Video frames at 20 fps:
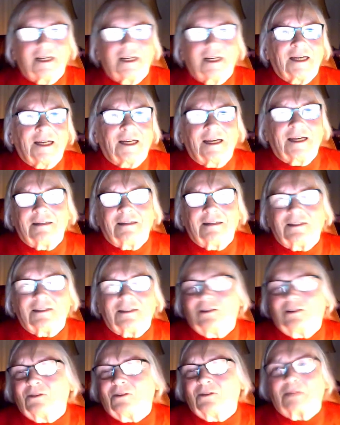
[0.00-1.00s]
And,
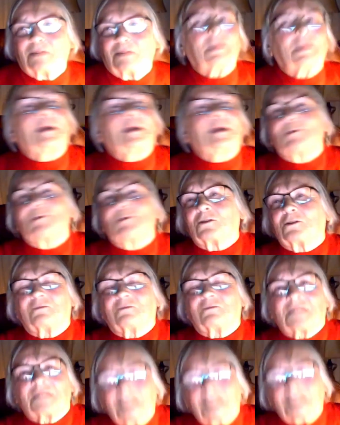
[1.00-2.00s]
you know, it became sort
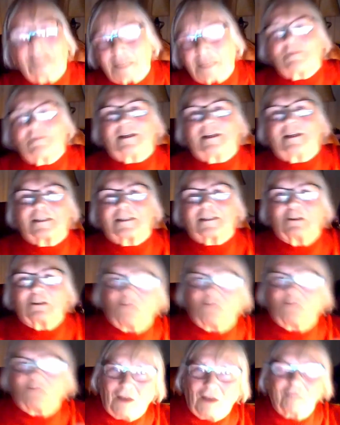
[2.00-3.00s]
of 6 minutes,
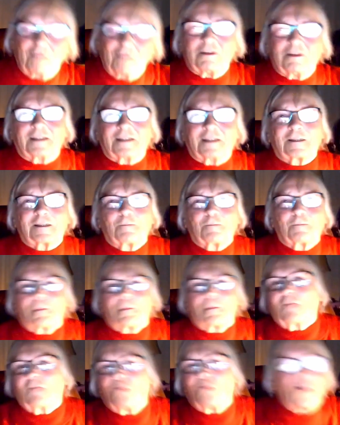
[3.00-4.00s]
5
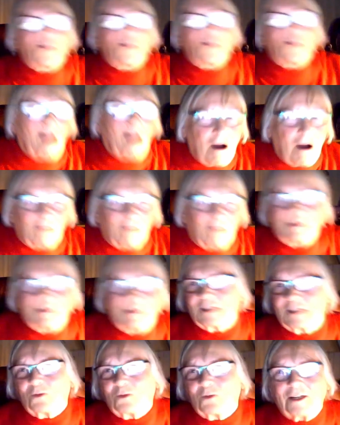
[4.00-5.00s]
minutes, 4.5
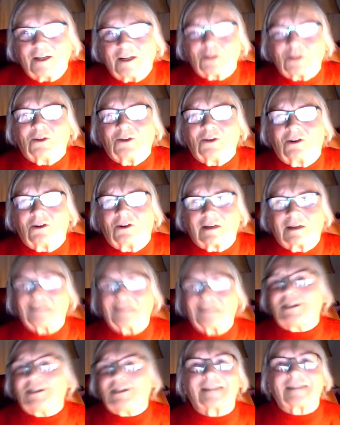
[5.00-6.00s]
minutes, way too long.
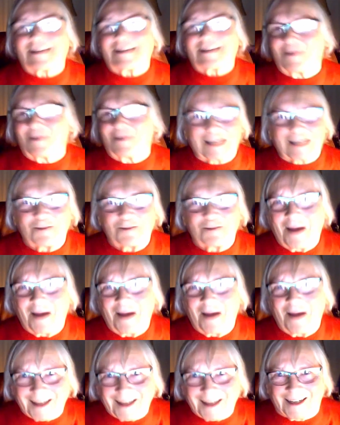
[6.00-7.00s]
Jesus, I'm not
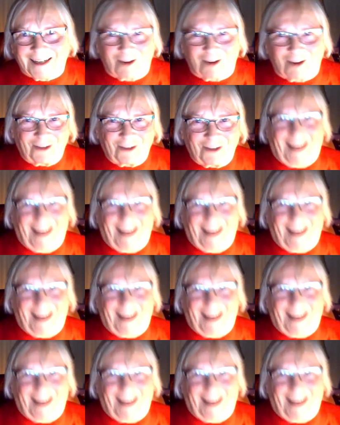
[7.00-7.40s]
smiling enough.